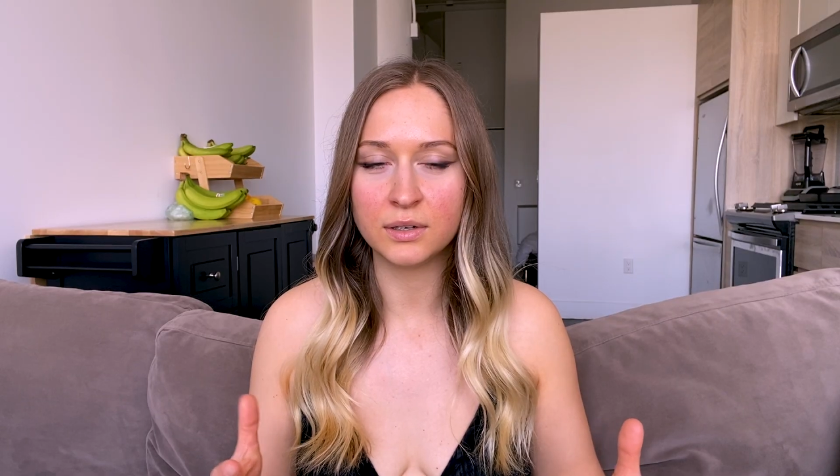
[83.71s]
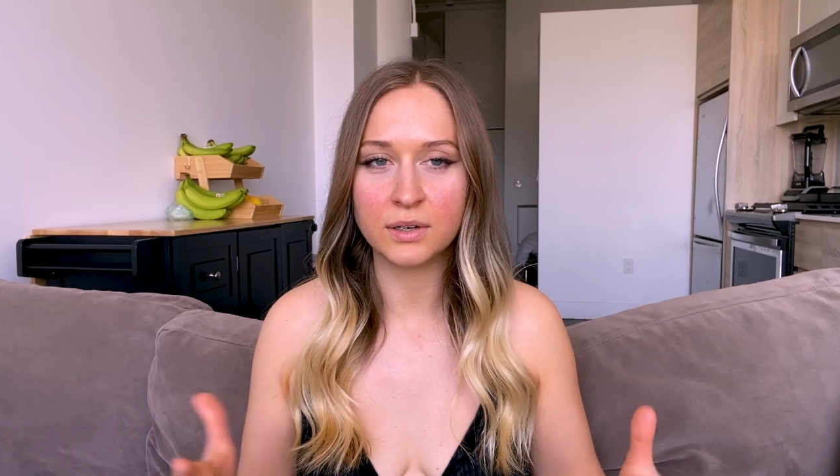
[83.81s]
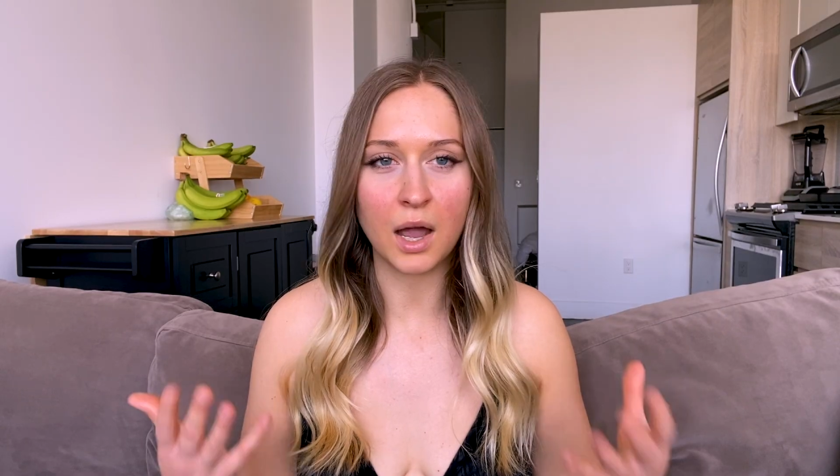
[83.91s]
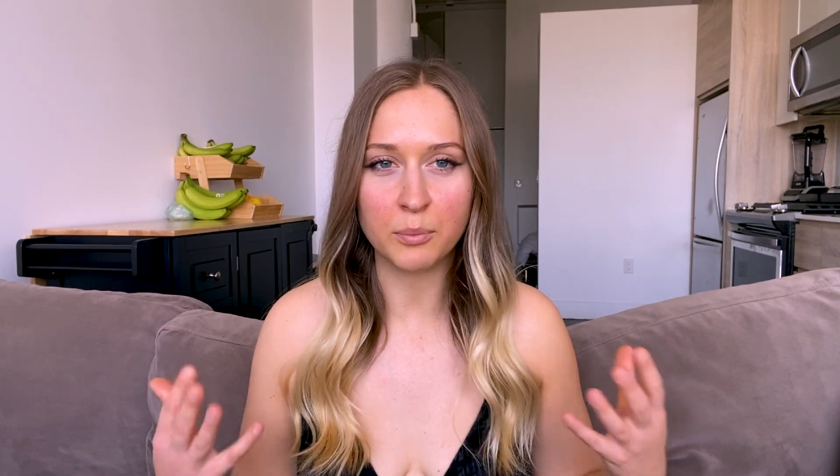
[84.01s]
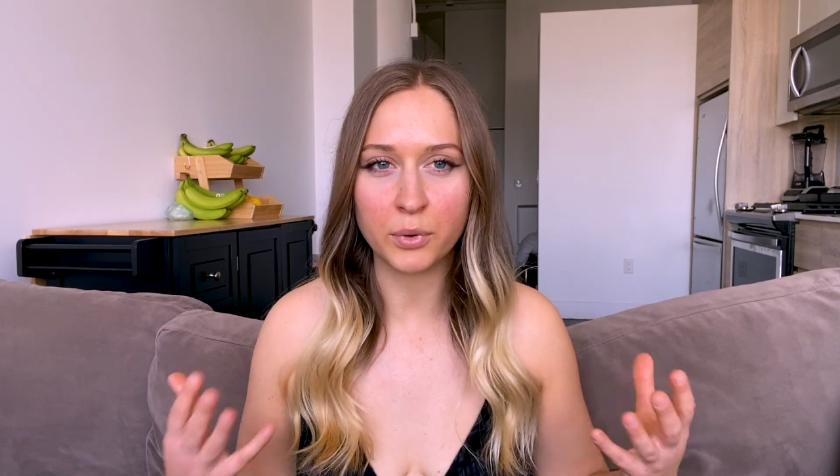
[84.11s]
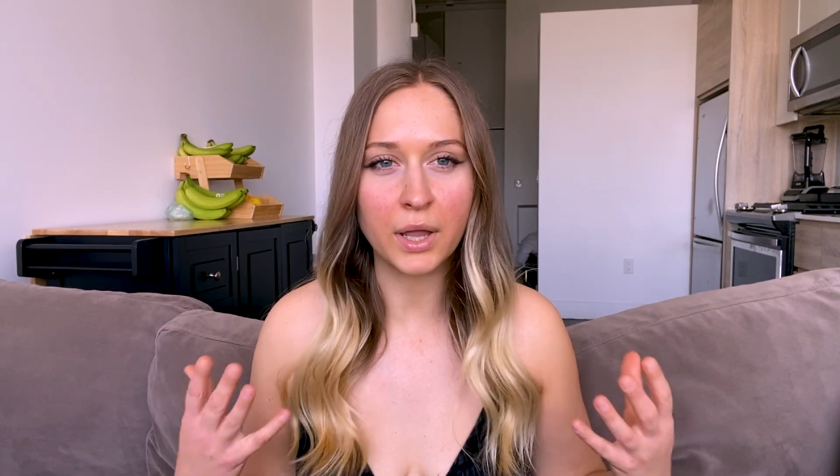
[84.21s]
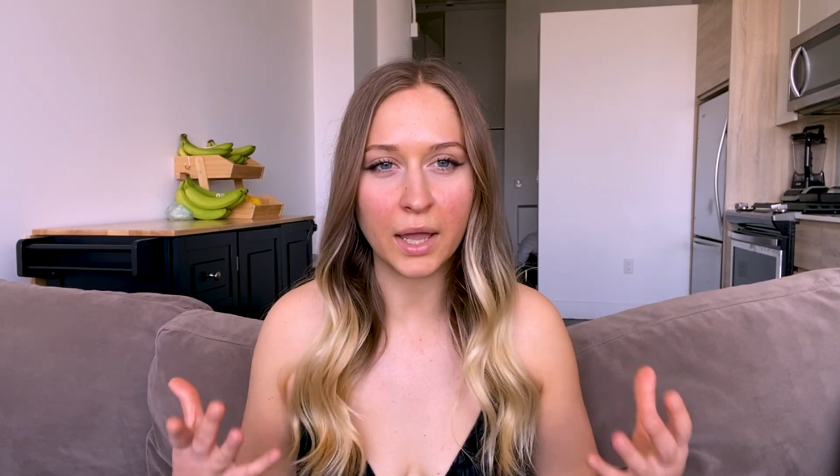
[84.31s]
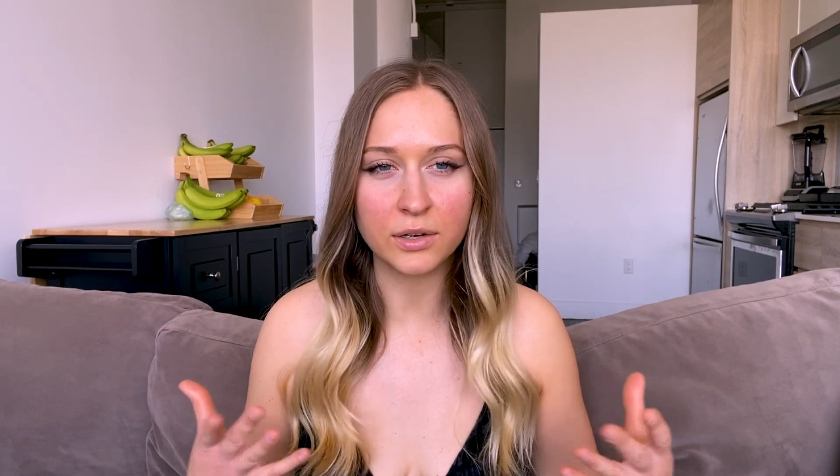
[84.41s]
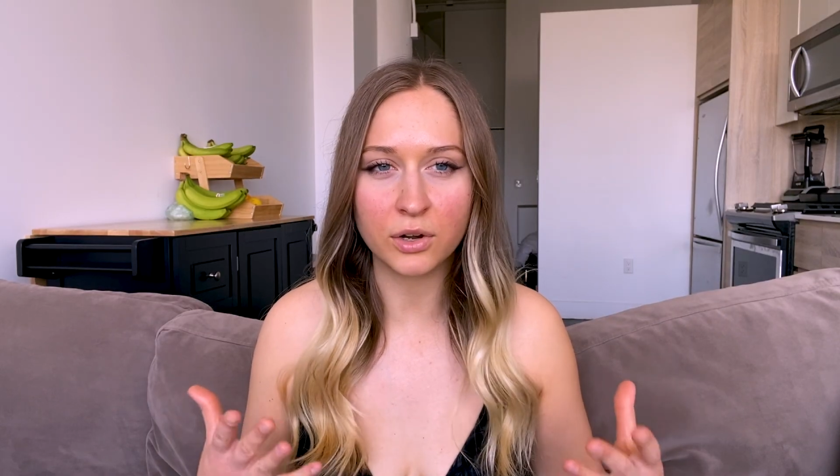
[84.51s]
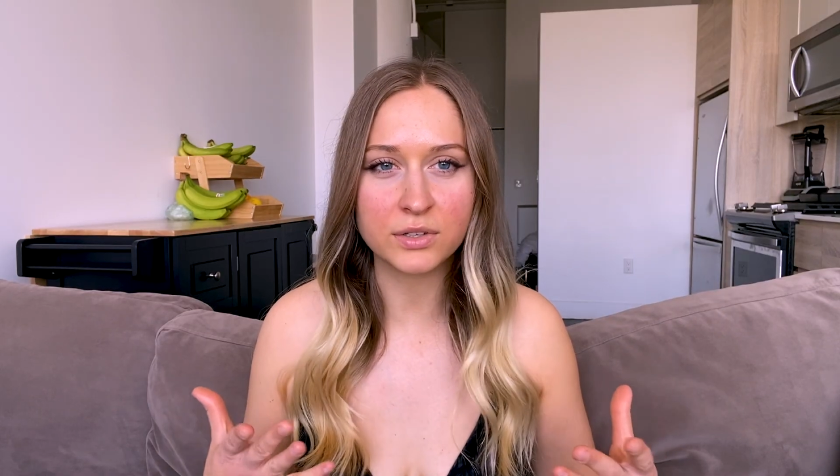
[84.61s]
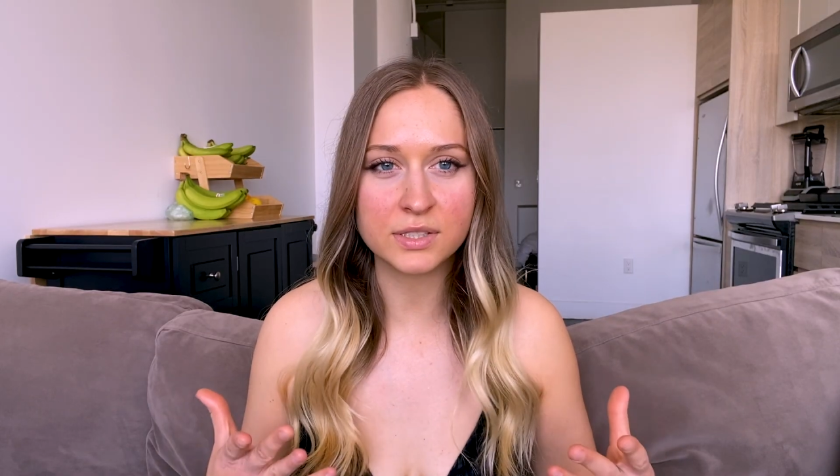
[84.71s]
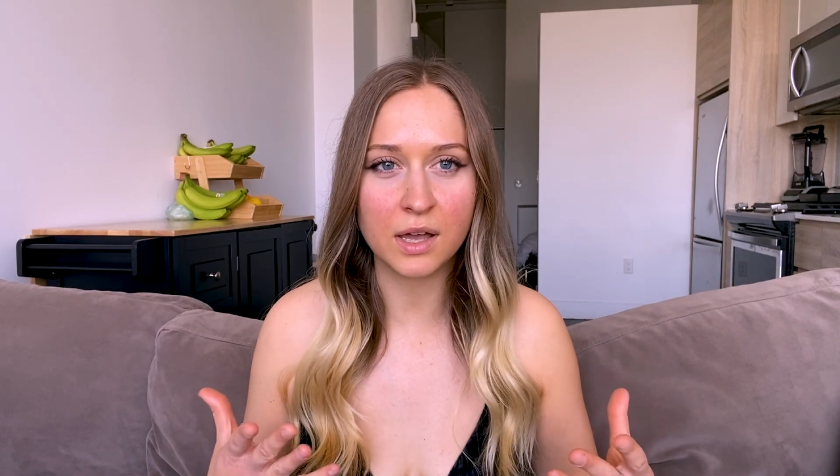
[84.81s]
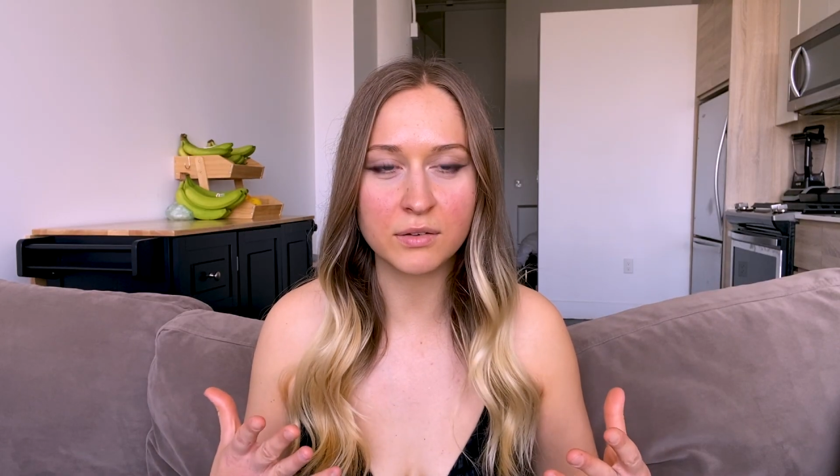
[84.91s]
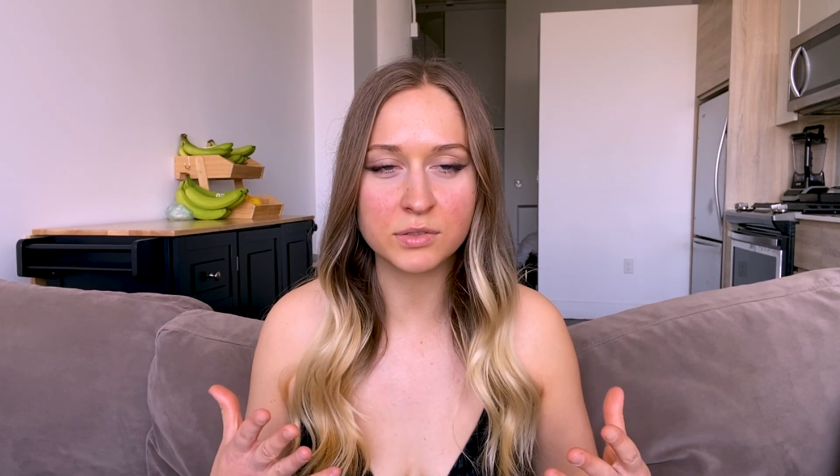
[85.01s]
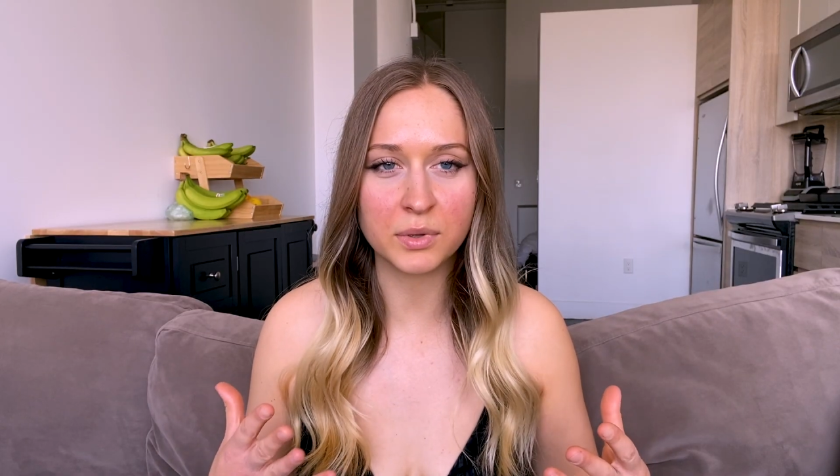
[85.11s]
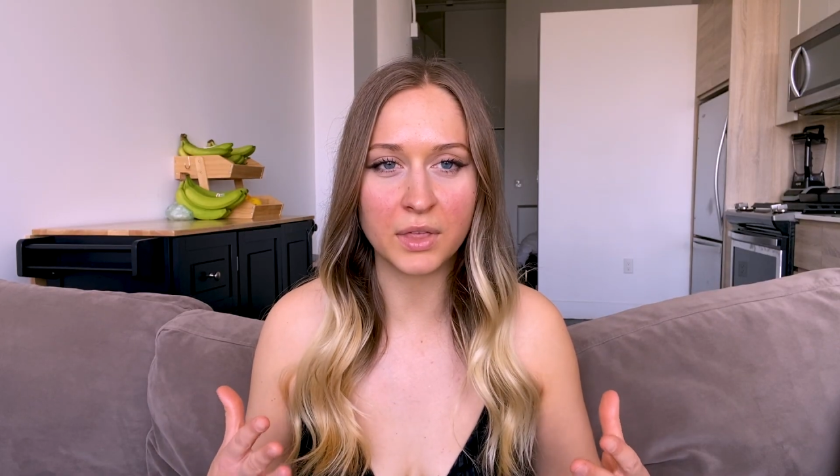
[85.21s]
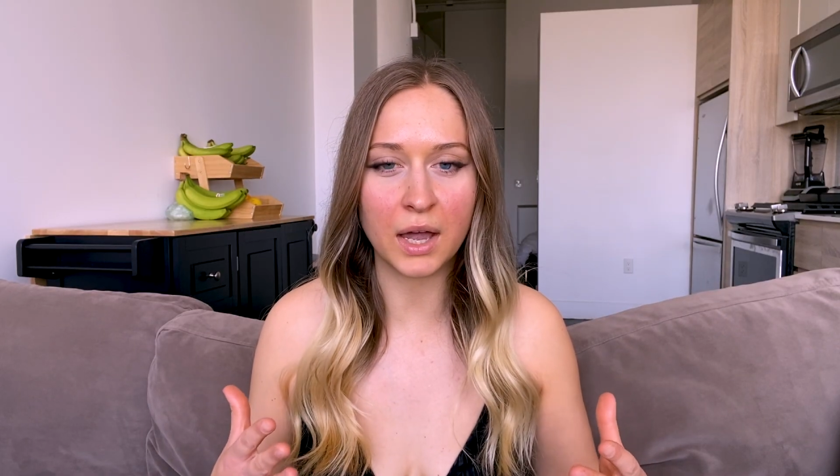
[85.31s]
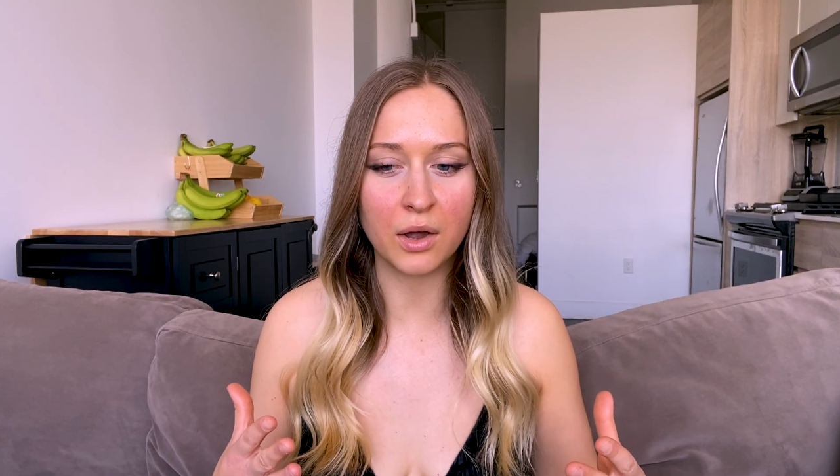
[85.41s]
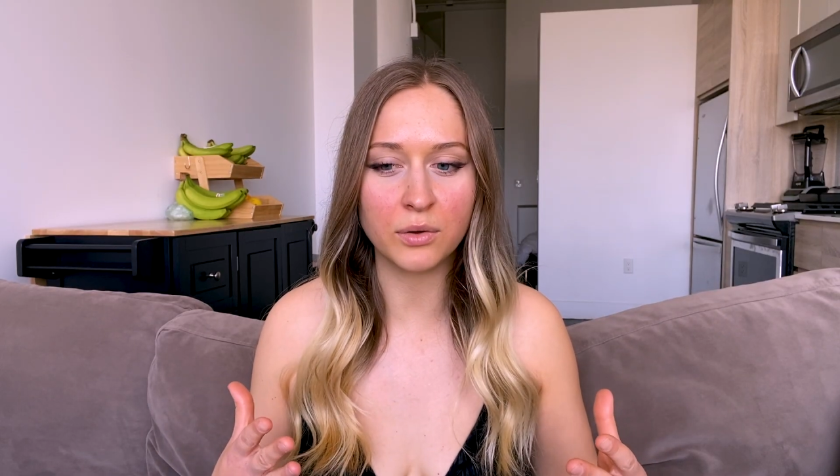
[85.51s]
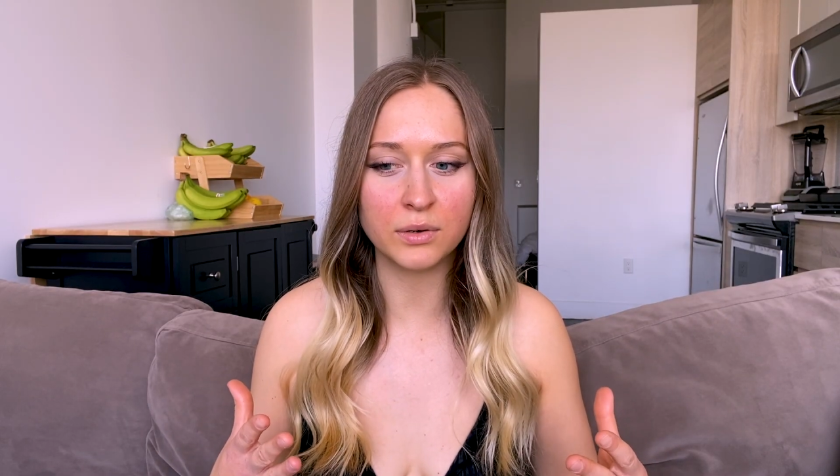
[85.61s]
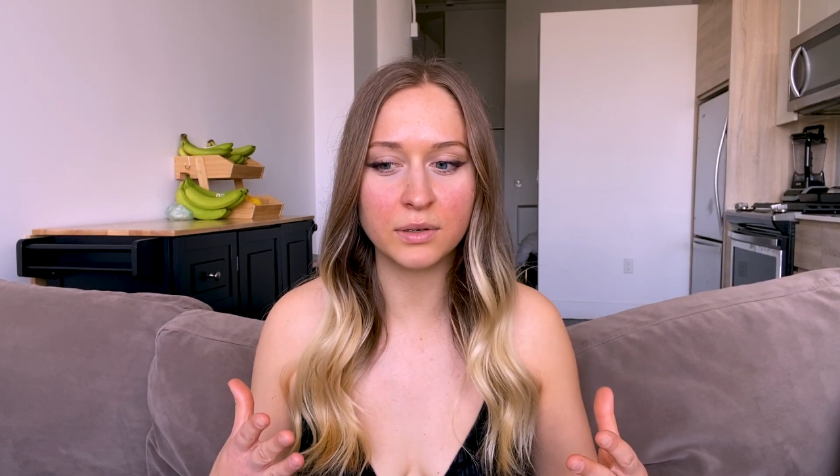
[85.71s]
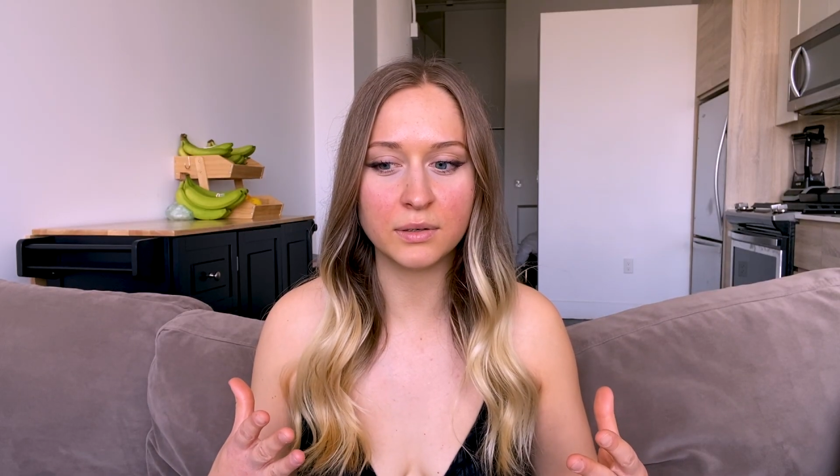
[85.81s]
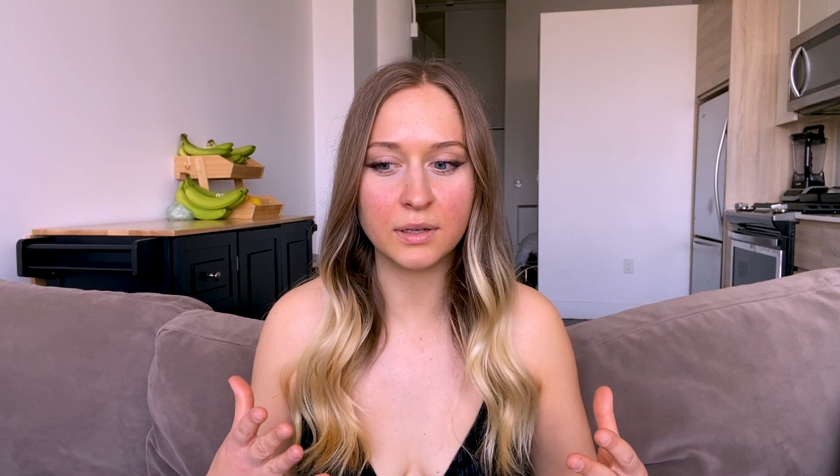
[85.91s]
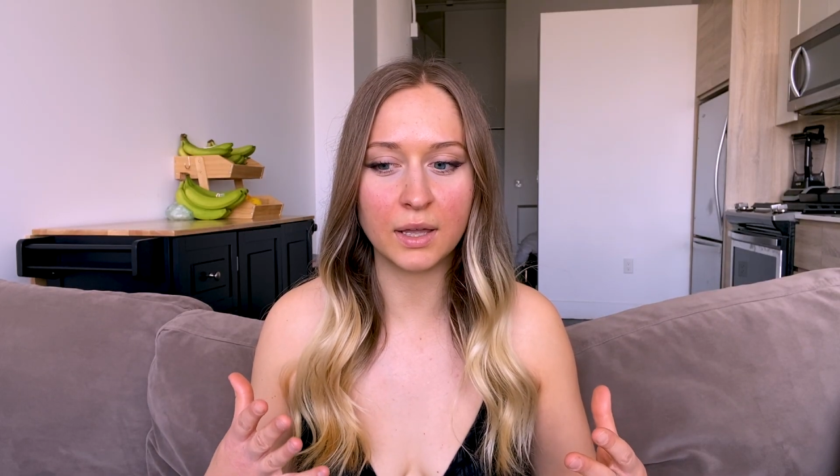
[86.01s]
comprehend ourselves without